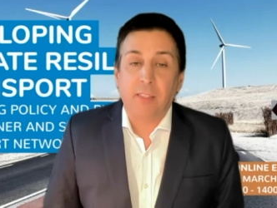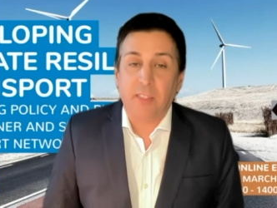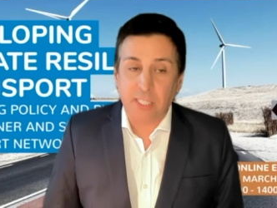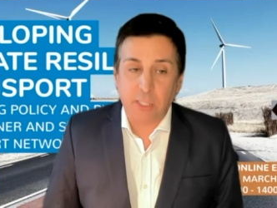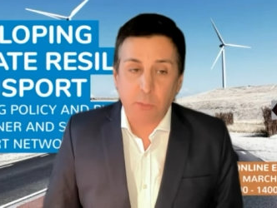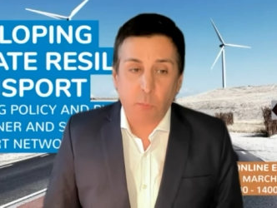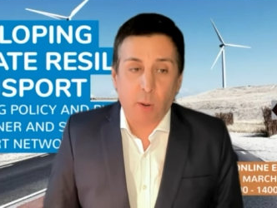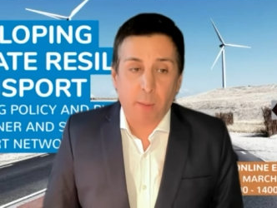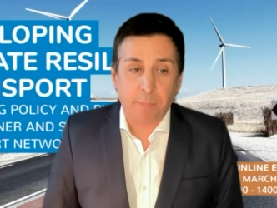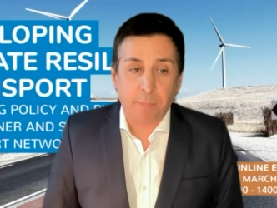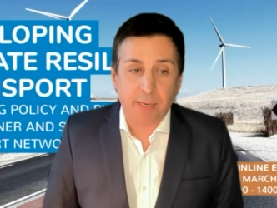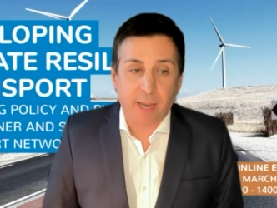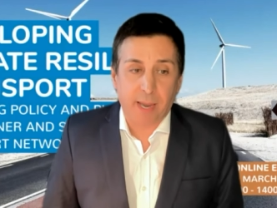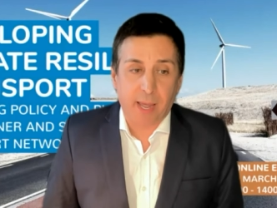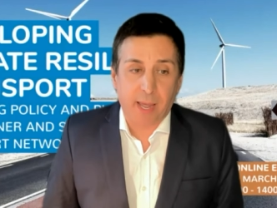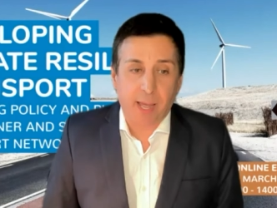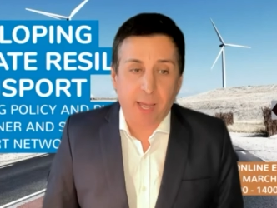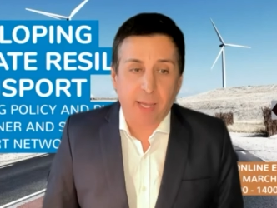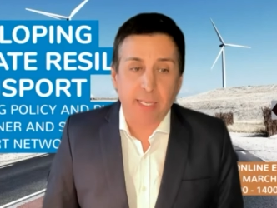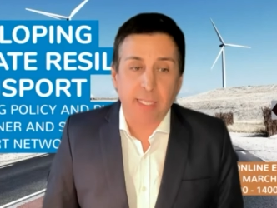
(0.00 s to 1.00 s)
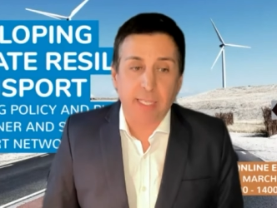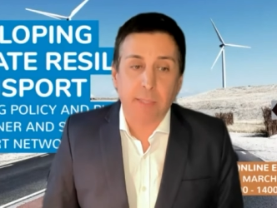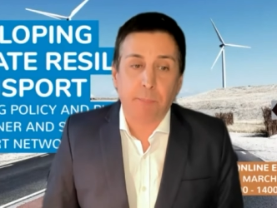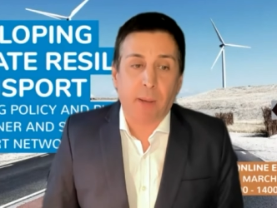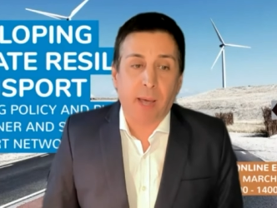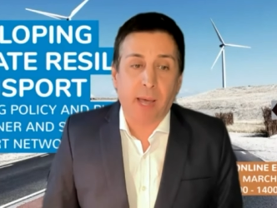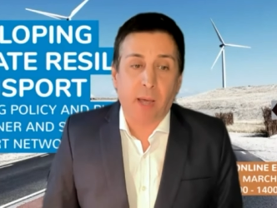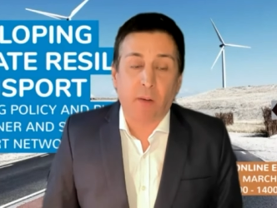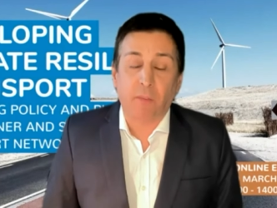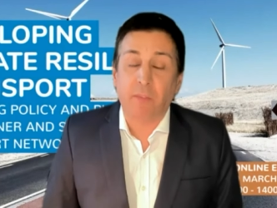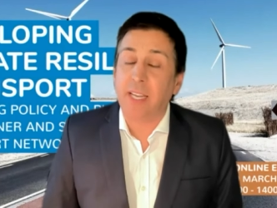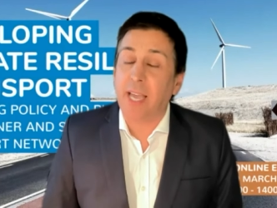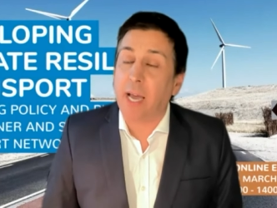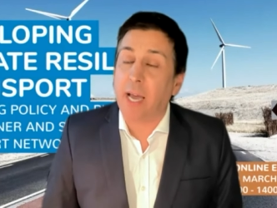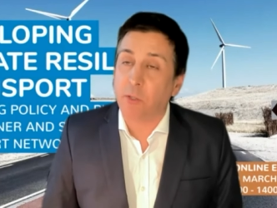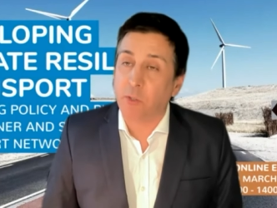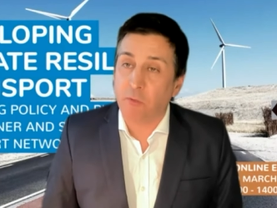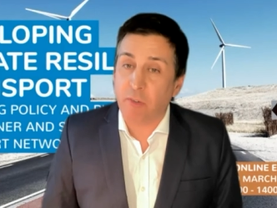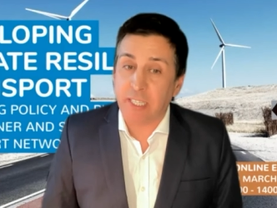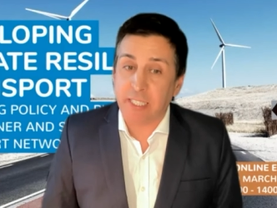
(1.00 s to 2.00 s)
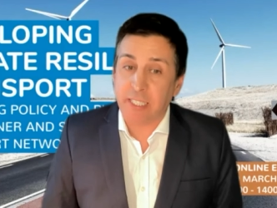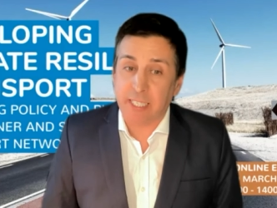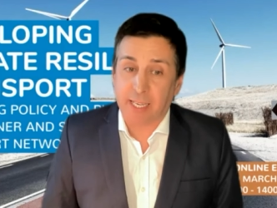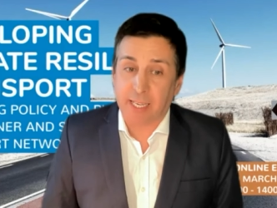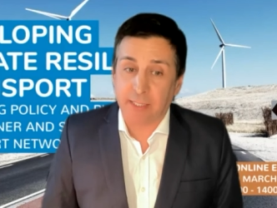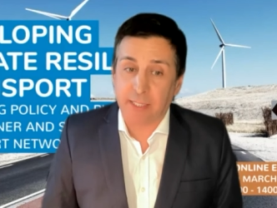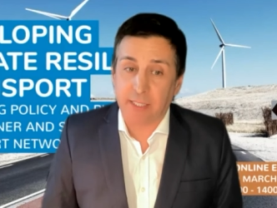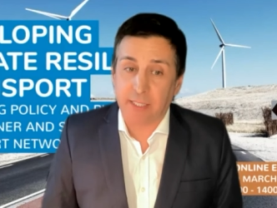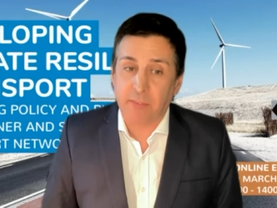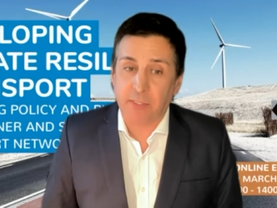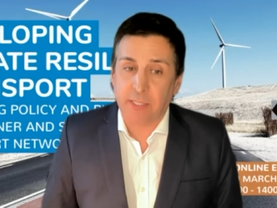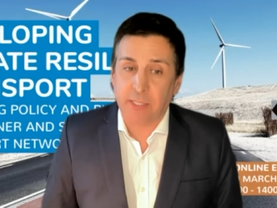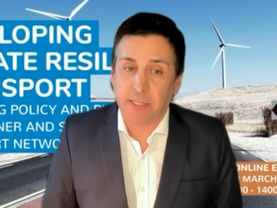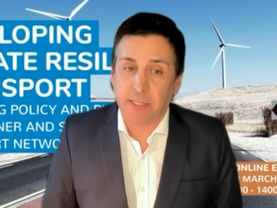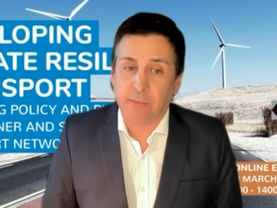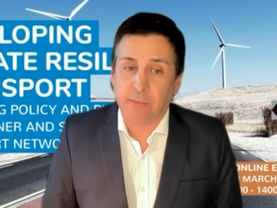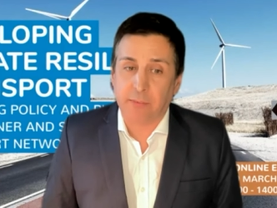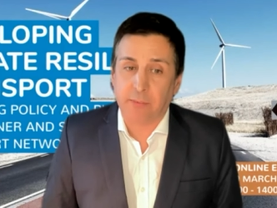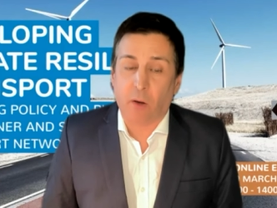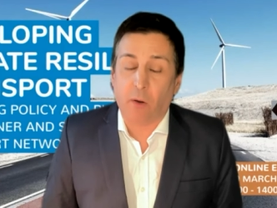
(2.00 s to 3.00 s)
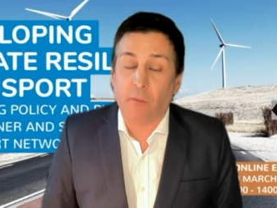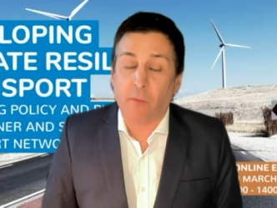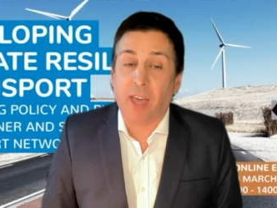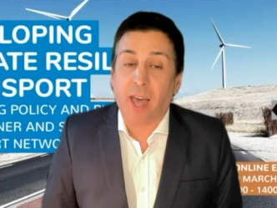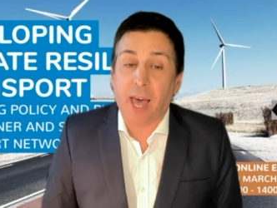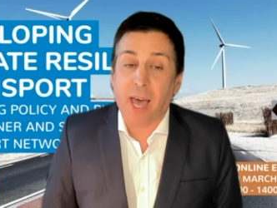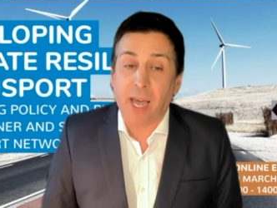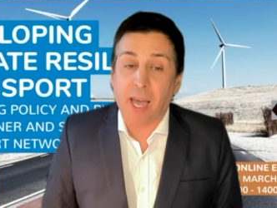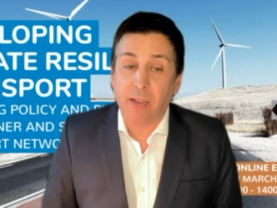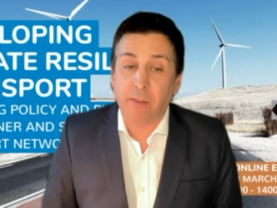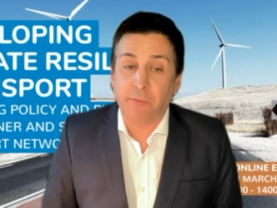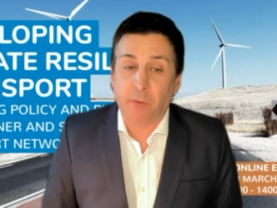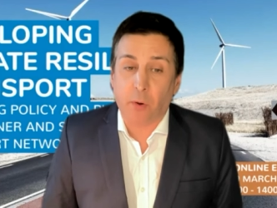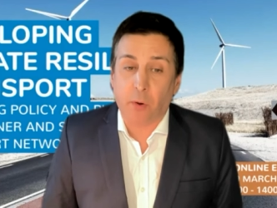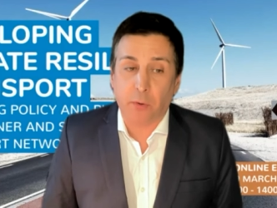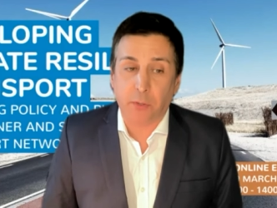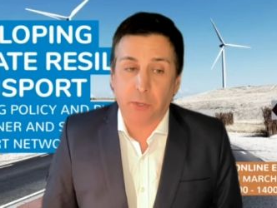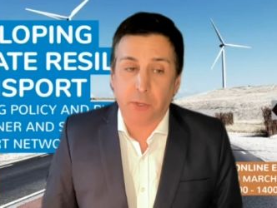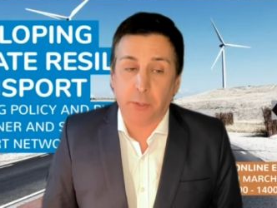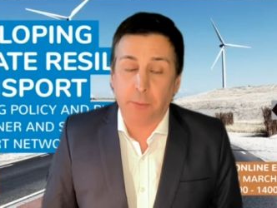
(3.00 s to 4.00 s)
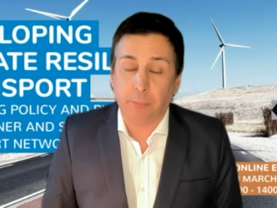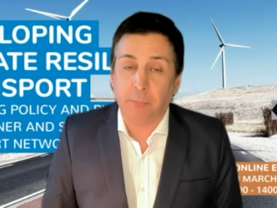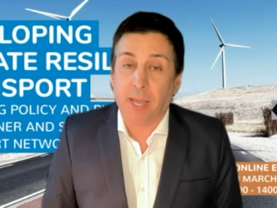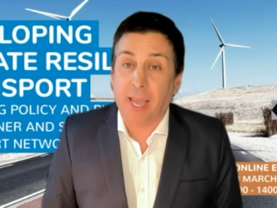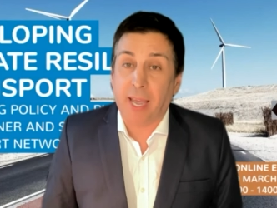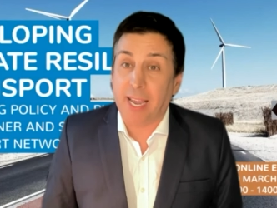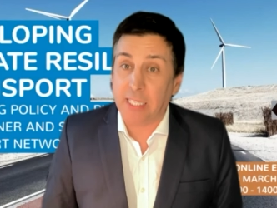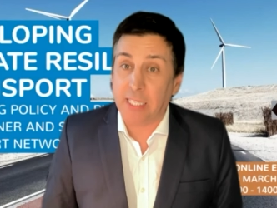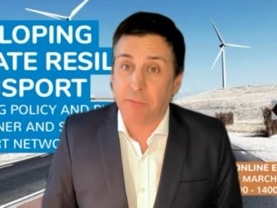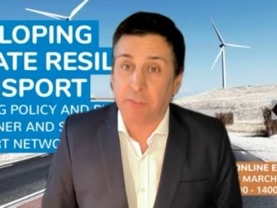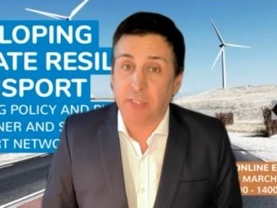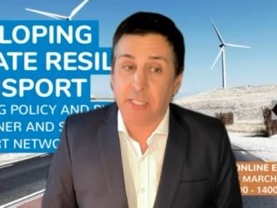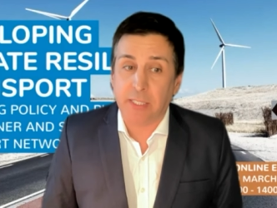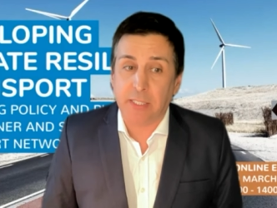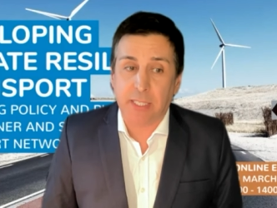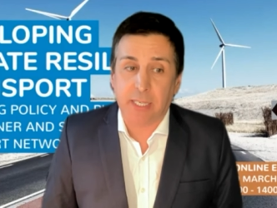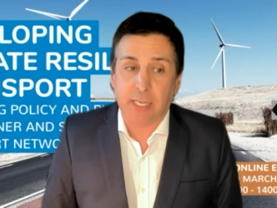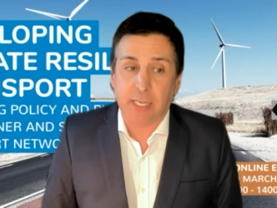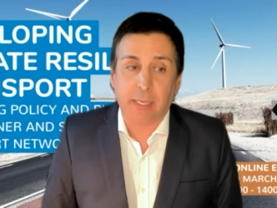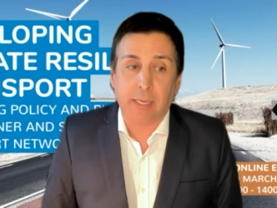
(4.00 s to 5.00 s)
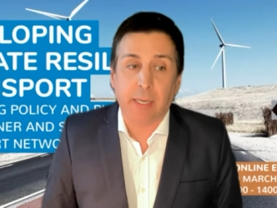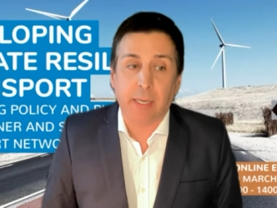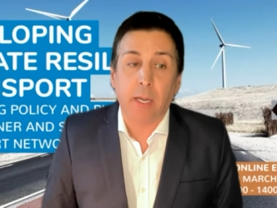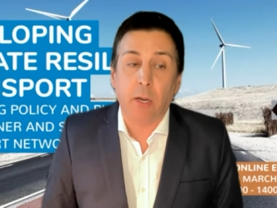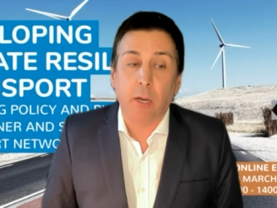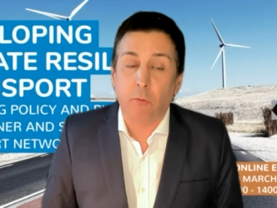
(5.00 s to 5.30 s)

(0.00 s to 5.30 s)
This webinar is part of the outreach activities of the High Volume HVT